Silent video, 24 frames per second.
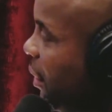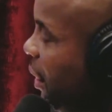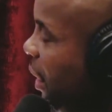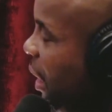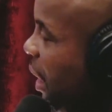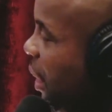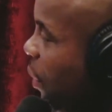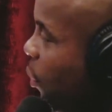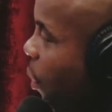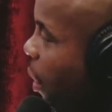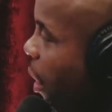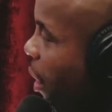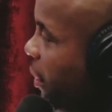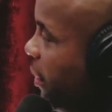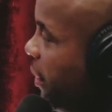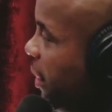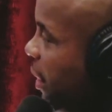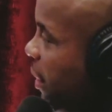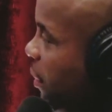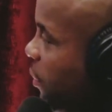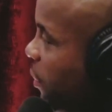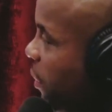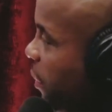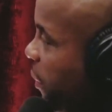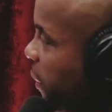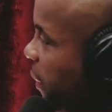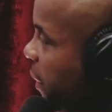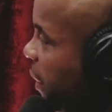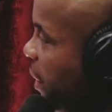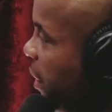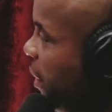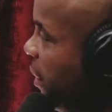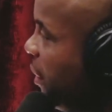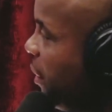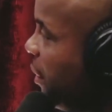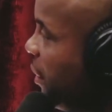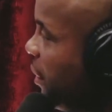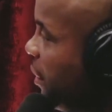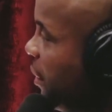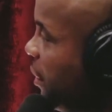He walked in with a